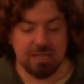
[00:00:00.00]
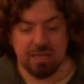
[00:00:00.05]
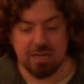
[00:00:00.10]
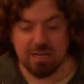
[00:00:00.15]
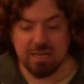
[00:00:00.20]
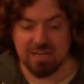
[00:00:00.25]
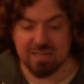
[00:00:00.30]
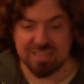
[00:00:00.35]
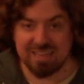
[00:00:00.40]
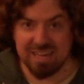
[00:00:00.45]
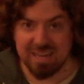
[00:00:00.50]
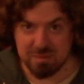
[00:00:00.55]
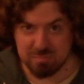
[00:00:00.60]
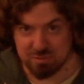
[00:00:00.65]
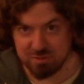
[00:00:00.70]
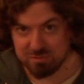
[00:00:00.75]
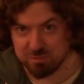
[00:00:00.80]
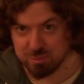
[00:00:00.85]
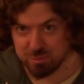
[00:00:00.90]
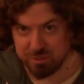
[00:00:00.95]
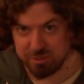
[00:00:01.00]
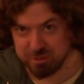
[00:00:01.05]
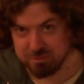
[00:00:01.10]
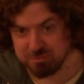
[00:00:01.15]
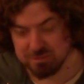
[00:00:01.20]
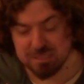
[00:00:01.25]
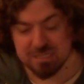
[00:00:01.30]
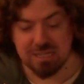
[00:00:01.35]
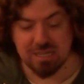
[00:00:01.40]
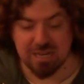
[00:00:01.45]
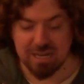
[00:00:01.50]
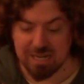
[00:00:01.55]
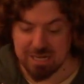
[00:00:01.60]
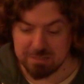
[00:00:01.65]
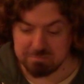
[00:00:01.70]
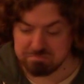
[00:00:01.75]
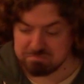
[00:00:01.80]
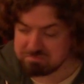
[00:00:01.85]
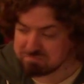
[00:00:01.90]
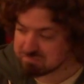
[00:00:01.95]
uh, camera for you.
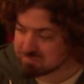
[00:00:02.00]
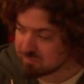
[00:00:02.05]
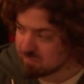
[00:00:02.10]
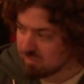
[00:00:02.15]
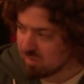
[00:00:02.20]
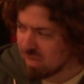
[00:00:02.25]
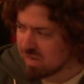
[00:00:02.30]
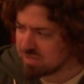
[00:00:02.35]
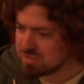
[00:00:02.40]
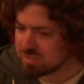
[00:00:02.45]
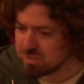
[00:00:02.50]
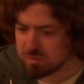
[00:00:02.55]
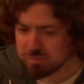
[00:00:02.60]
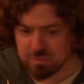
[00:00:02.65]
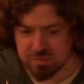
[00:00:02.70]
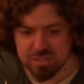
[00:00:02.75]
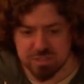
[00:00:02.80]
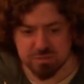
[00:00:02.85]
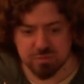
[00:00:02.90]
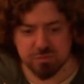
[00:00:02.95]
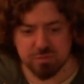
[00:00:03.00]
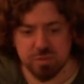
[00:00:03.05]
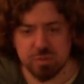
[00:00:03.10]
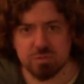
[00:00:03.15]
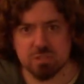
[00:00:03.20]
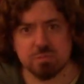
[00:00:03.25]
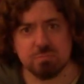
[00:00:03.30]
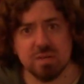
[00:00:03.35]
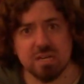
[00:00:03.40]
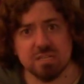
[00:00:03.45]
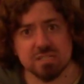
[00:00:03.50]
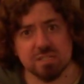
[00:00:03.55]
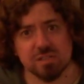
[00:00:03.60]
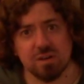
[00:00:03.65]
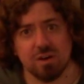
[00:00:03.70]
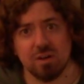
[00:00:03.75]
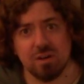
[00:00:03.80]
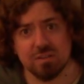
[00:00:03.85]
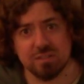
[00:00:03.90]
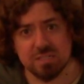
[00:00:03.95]
Um, so this review is based
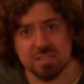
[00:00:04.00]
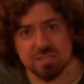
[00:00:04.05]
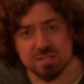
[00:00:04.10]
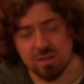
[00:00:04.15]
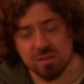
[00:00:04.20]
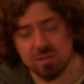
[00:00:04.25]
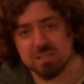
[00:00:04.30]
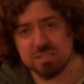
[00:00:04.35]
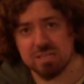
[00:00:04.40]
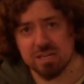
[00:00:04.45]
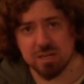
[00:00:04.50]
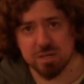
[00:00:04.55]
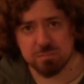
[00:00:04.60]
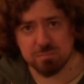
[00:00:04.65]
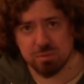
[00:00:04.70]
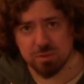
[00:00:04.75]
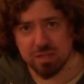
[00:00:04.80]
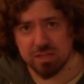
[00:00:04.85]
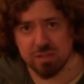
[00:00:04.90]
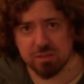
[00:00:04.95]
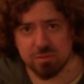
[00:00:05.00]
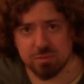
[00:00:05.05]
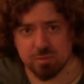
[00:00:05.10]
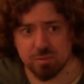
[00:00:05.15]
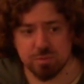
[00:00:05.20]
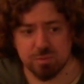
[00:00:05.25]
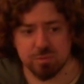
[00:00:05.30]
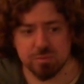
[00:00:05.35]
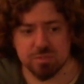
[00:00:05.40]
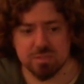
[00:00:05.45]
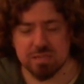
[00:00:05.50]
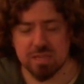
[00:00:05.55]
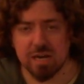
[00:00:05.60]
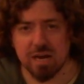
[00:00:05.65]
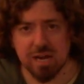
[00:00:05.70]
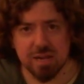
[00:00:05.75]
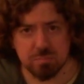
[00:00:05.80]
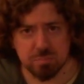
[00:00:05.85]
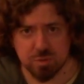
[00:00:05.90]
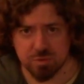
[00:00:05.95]
on the solitaire playthroughs that
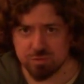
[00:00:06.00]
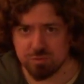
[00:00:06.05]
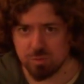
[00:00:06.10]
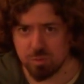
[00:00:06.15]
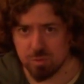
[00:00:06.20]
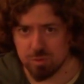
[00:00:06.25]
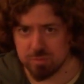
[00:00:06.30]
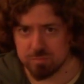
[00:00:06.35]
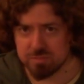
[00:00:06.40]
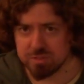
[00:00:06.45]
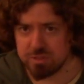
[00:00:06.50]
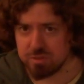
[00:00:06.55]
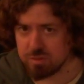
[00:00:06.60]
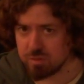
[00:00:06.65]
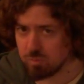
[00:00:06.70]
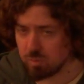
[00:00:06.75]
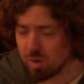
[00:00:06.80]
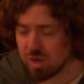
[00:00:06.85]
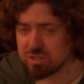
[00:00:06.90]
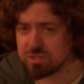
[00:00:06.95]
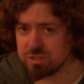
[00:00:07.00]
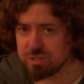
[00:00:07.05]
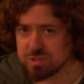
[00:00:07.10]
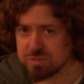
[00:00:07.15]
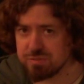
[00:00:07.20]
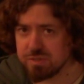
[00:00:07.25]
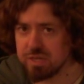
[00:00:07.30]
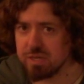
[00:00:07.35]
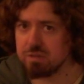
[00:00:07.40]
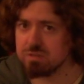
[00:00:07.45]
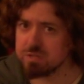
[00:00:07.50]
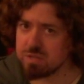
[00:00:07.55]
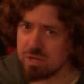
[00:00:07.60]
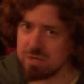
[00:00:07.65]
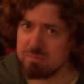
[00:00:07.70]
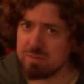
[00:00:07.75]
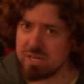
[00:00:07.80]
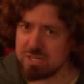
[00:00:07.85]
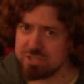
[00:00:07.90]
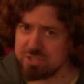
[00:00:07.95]
I performed. You can watch those videos
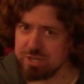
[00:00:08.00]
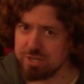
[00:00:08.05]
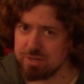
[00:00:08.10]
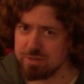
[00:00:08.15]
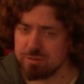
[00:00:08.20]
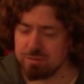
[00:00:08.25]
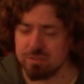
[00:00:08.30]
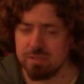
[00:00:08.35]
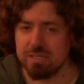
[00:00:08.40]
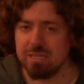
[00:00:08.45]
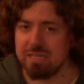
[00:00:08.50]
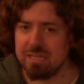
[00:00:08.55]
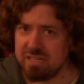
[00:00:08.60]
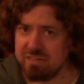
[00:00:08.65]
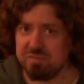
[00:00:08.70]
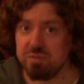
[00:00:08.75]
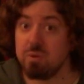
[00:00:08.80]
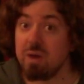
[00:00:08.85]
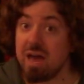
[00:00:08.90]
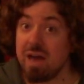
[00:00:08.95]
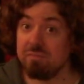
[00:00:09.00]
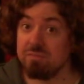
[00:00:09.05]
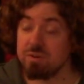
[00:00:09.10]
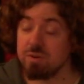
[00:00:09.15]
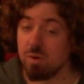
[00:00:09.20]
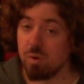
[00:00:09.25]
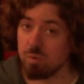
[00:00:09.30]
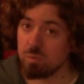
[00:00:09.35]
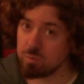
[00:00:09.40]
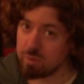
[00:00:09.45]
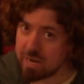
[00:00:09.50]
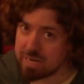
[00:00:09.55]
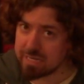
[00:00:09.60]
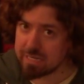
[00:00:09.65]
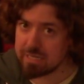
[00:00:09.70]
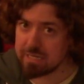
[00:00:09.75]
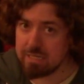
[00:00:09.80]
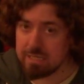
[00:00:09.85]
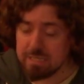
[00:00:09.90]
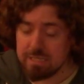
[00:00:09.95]
on my channel if you haven't
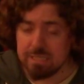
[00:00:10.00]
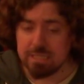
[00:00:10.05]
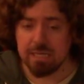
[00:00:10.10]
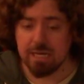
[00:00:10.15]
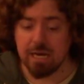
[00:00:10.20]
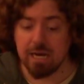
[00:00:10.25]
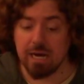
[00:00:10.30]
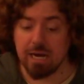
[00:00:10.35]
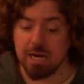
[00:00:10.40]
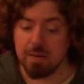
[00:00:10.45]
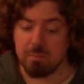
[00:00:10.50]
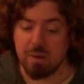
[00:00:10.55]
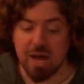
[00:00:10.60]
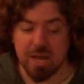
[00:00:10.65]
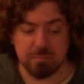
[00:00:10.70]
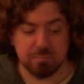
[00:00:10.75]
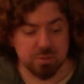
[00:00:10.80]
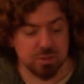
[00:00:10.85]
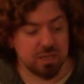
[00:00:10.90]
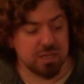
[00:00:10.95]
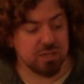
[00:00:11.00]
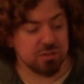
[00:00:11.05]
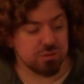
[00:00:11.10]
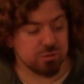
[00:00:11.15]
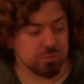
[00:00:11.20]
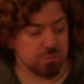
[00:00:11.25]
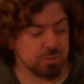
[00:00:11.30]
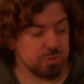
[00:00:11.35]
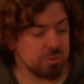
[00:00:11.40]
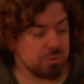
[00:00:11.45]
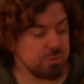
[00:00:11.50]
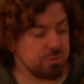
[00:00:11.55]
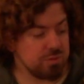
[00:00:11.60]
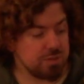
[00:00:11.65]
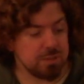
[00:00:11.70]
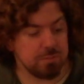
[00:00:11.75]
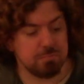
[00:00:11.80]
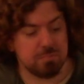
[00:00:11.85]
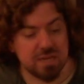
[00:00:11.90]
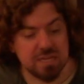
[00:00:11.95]
already. Um, I play through
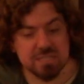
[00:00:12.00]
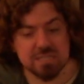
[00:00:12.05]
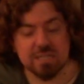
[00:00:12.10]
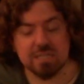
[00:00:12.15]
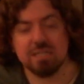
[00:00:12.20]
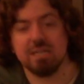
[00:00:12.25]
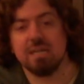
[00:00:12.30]
the basic